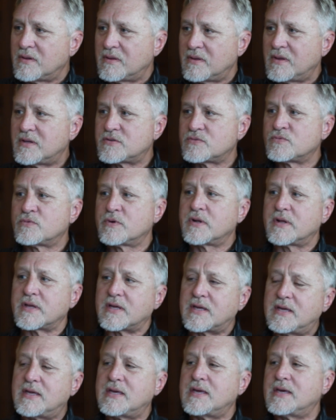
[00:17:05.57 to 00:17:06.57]
that's really
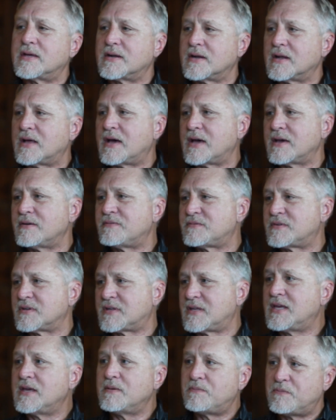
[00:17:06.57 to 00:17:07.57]
key in life to
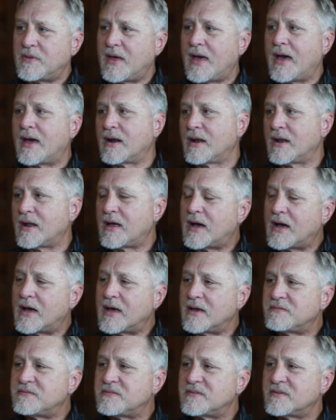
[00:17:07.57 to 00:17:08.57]
keep that
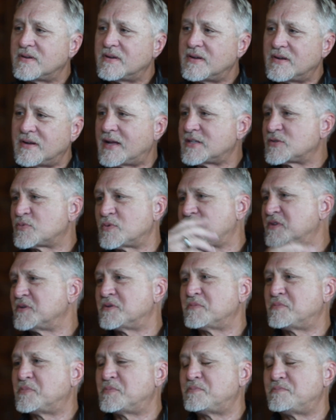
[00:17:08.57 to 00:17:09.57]
alive. Yep. And that's what
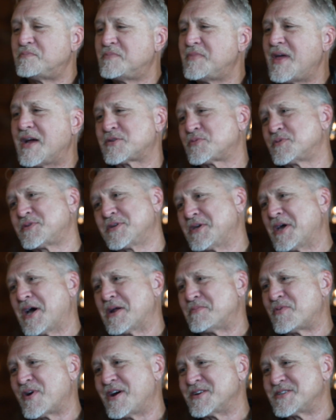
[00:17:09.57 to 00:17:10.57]
the
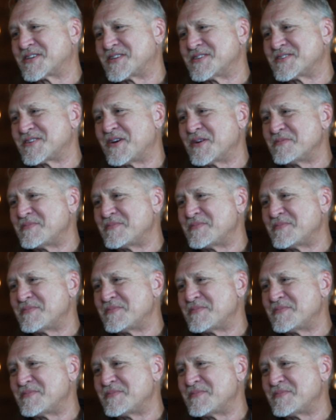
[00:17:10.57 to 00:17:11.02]
Yacht Project is all